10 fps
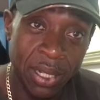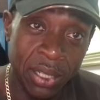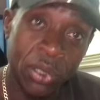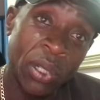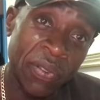
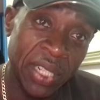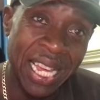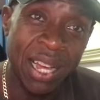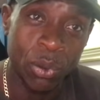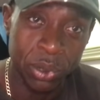and you live in a
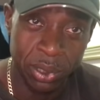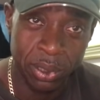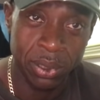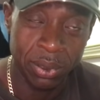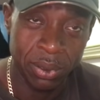
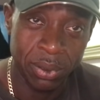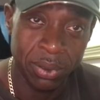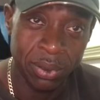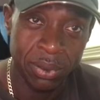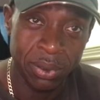house.
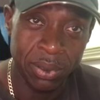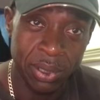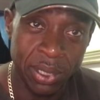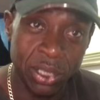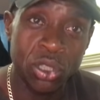
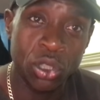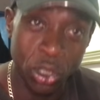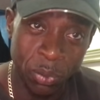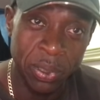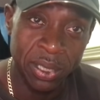It's
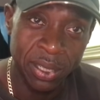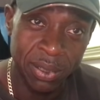stupid.